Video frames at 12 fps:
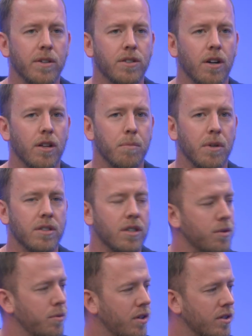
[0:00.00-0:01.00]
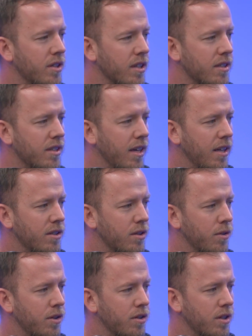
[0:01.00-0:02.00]
we started the business when we were 16.
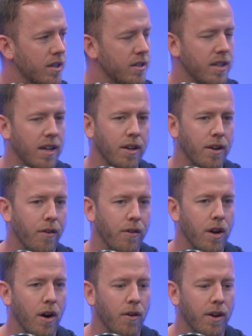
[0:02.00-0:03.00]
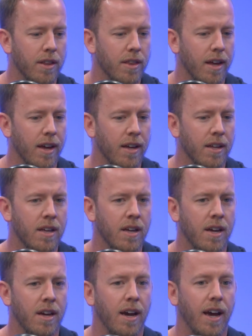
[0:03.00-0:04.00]
So when you're 16, you don't know anything,
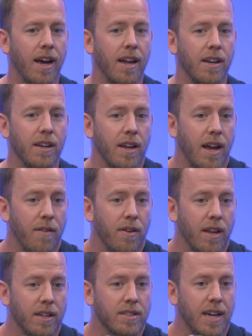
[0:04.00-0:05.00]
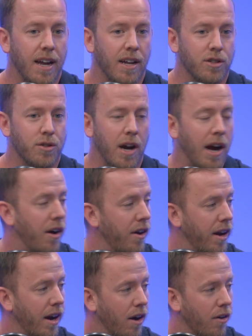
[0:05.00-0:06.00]
and everything's kind of trial
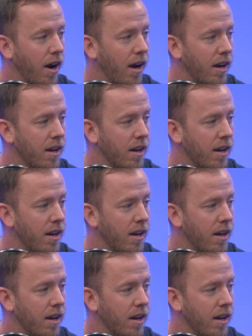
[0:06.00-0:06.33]
and error, right?